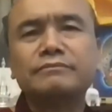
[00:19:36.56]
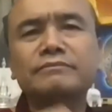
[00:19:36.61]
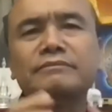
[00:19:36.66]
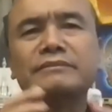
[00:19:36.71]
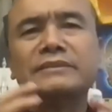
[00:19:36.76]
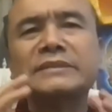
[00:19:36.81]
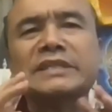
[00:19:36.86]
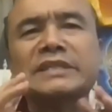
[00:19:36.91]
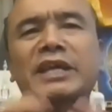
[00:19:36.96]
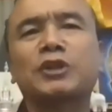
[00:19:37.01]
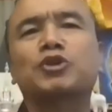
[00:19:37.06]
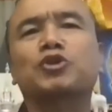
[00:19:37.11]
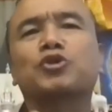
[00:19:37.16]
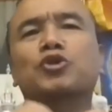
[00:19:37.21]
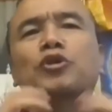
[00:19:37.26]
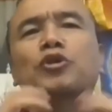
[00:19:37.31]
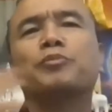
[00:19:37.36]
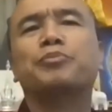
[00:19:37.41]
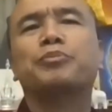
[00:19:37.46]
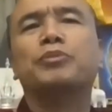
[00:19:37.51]
that
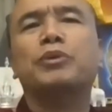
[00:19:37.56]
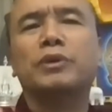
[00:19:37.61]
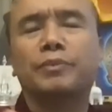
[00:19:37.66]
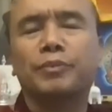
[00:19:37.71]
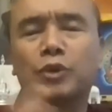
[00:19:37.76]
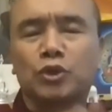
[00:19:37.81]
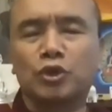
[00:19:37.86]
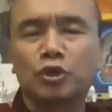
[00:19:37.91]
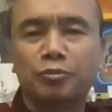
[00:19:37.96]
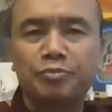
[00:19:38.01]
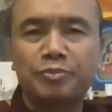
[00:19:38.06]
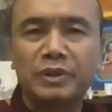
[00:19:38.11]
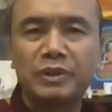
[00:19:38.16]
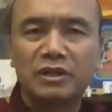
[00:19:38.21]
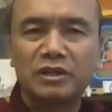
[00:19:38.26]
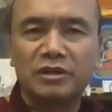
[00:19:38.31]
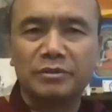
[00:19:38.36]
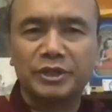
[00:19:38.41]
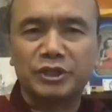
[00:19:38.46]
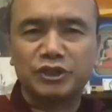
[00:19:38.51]
group
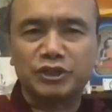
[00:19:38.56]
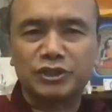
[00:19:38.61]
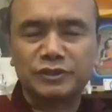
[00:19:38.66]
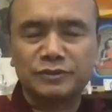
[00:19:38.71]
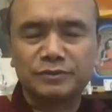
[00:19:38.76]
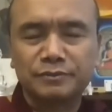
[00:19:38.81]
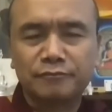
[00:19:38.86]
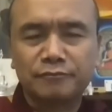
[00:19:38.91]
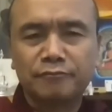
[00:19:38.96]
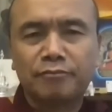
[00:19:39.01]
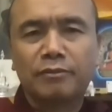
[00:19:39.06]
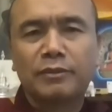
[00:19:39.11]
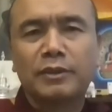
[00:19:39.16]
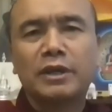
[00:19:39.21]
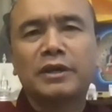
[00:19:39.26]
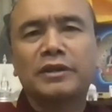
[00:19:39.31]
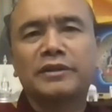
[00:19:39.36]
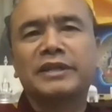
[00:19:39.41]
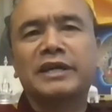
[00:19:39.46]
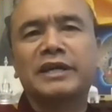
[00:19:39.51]
pilgrimage,
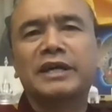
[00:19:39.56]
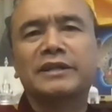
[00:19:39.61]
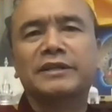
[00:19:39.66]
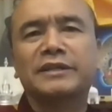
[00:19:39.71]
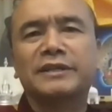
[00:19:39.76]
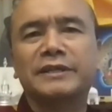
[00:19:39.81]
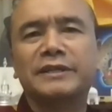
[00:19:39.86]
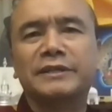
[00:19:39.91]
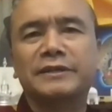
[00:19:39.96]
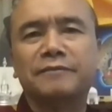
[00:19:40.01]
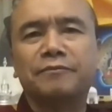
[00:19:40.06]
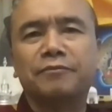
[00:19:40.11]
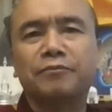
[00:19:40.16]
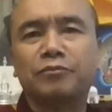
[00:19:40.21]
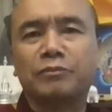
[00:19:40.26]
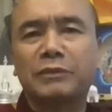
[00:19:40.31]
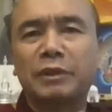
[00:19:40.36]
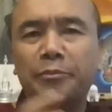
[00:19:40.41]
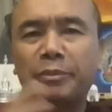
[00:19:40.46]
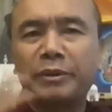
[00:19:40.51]
that the
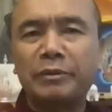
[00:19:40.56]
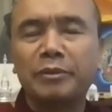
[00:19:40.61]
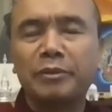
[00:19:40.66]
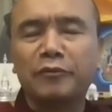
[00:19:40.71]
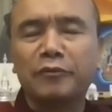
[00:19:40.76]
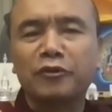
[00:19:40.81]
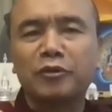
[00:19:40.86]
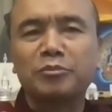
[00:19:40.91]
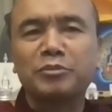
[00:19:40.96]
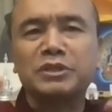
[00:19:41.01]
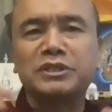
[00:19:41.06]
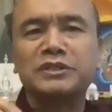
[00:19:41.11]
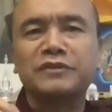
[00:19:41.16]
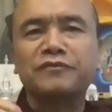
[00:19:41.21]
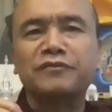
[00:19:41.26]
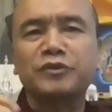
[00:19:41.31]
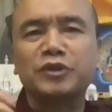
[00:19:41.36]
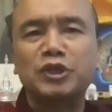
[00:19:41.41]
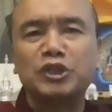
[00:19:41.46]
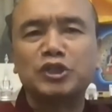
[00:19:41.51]
people from the
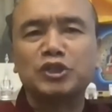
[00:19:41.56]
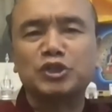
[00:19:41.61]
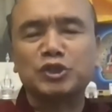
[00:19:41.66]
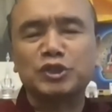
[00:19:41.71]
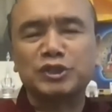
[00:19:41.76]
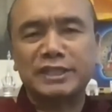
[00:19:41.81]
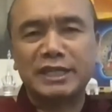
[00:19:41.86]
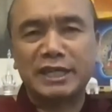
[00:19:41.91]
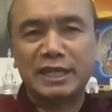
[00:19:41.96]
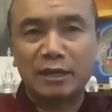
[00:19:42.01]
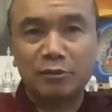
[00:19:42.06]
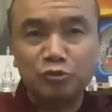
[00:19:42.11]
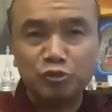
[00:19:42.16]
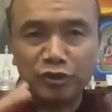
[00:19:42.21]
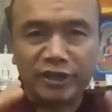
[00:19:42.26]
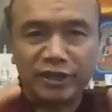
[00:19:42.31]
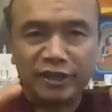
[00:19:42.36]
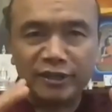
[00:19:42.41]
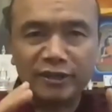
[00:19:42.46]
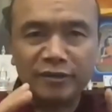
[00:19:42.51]
different religions, they come
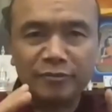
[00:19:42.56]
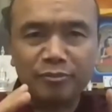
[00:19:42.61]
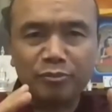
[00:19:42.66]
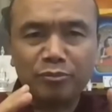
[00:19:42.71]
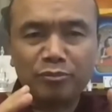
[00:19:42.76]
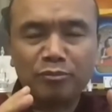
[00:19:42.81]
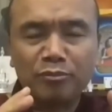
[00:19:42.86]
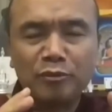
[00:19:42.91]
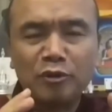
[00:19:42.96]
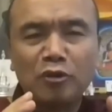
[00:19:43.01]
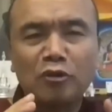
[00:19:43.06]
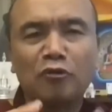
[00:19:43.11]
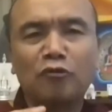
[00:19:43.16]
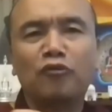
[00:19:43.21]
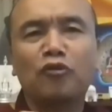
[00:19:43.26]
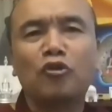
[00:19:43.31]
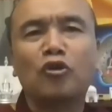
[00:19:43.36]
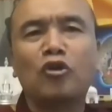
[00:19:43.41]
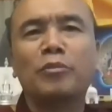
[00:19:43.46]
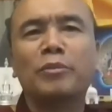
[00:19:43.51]
together,
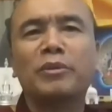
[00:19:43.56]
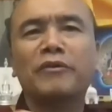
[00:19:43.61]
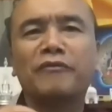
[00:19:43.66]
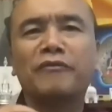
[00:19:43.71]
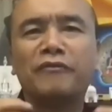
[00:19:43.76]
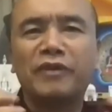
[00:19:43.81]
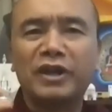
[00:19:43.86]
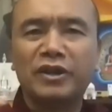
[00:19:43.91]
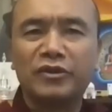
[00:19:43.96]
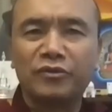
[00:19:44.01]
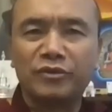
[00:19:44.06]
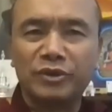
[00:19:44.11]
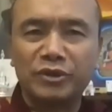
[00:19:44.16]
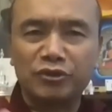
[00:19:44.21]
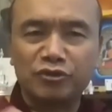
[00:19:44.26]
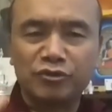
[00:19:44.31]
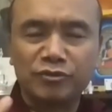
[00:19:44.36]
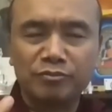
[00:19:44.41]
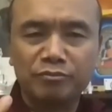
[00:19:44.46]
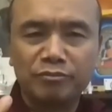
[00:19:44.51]
form a
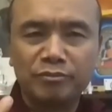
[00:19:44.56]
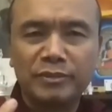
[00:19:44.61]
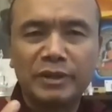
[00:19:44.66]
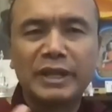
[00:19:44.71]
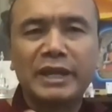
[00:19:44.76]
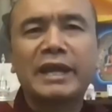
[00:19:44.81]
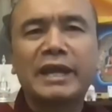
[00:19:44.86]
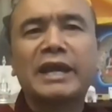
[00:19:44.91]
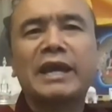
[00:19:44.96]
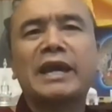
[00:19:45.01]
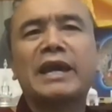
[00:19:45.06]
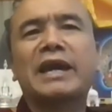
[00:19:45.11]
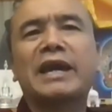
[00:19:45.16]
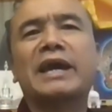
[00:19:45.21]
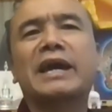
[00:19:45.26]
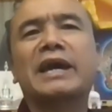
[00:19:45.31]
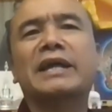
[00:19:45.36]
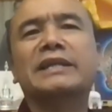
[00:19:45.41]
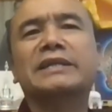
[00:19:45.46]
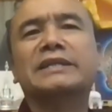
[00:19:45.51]
federation,
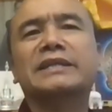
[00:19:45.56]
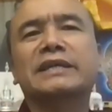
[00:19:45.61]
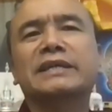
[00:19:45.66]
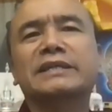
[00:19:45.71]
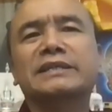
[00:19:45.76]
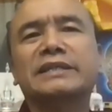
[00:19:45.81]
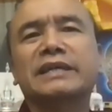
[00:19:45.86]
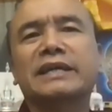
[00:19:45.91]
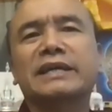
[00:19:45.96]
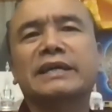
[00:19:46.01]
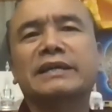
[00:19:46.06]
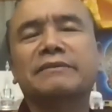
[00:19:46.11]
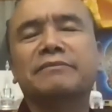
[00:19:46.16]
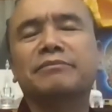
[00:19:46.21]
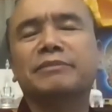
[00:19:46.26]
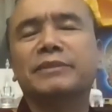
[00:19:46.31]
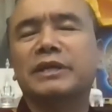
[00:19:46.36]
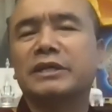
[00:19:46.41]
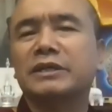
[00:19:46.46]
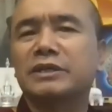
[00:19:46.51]
and then
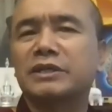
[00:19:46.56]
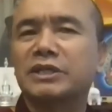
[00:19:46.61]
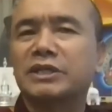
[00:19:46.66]
they